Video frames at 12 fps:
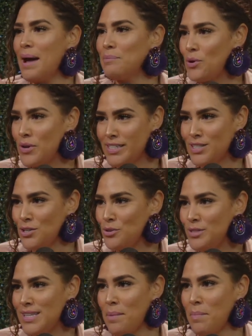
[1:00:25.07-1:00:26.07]
I'm going to
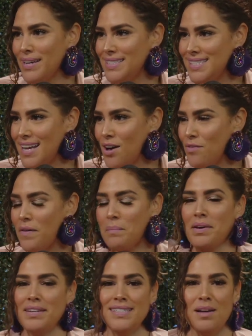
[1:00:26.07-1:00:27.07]
use that myself. I'm
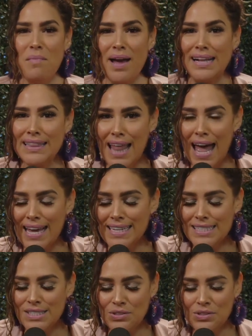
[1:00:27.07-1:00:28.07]
mm. going to tell my
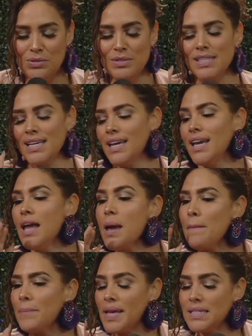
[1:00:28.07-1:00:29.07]
clients to use it
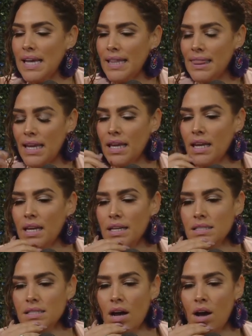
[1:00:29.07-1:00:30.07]
yes. because I think it
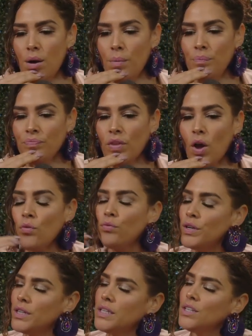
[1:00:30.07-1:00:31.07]
is um, a
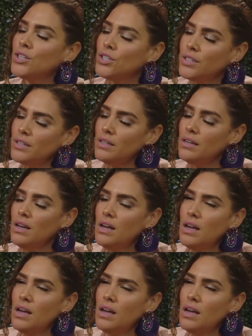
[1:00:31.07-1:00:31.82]
really good